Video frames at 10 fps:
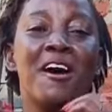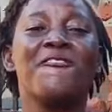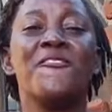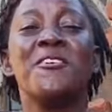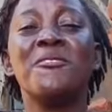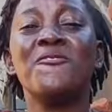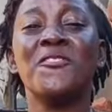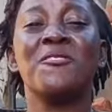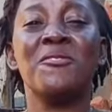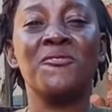a
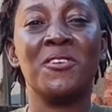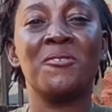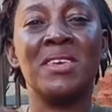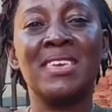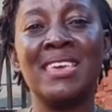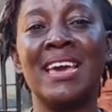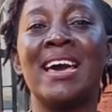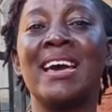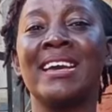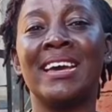very
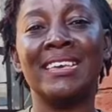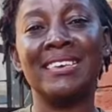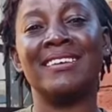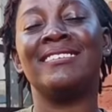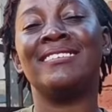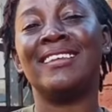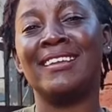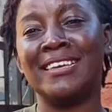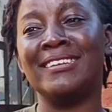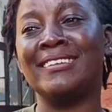young yet
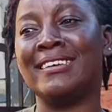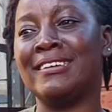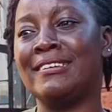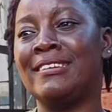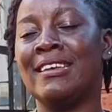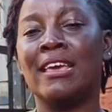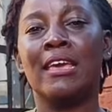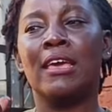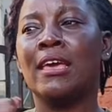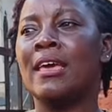talented
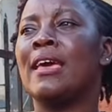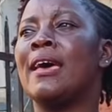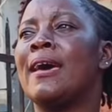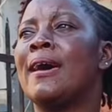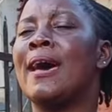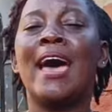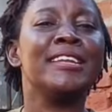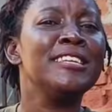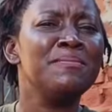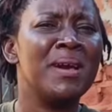
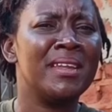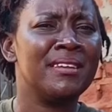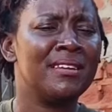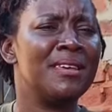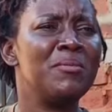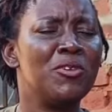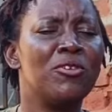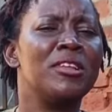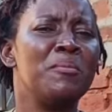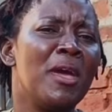handyman. Let me
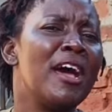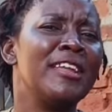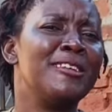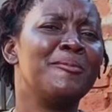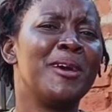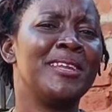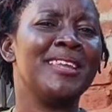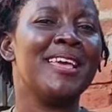call him a handyman.